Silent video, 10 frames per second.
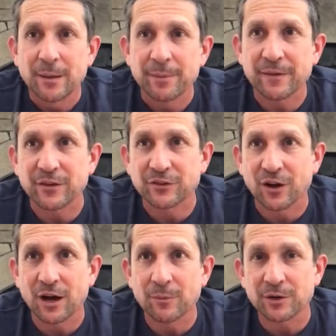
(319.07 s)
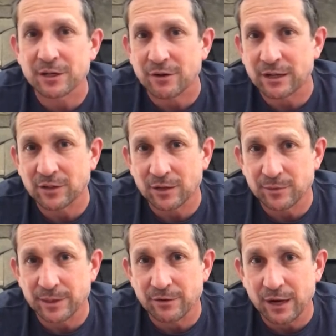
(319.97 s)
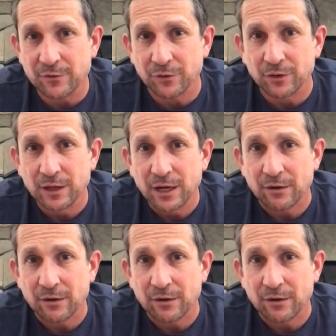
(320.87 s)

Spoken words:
But at this time, what a great time to be grateful.